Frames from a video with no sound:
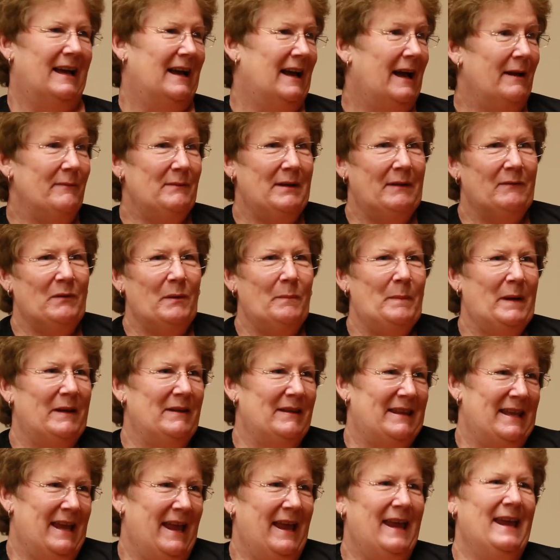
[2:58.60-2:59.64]
I've never been
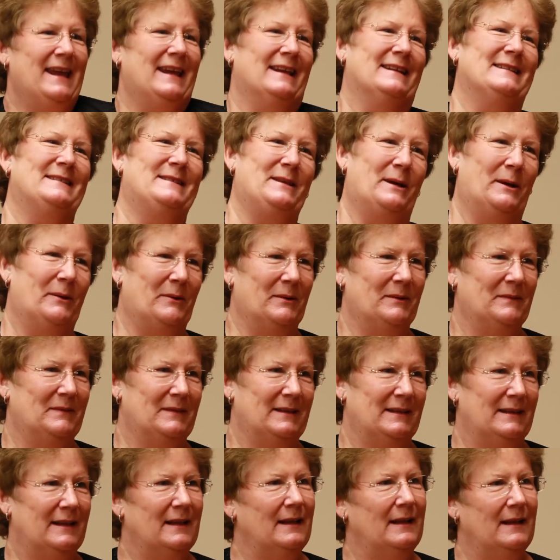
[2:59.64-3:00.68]
thanked, so
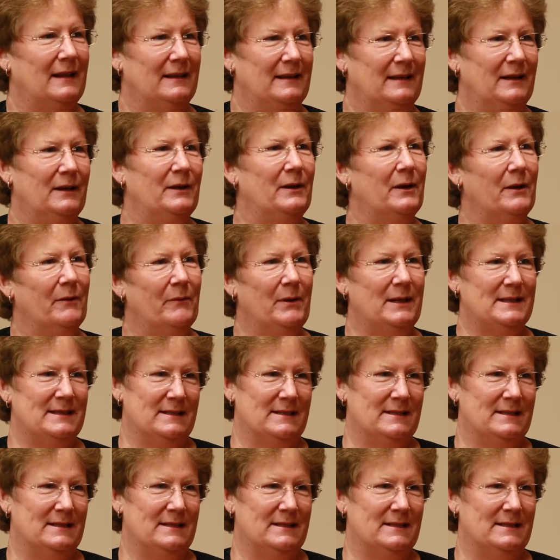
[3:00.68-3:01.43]
you know it's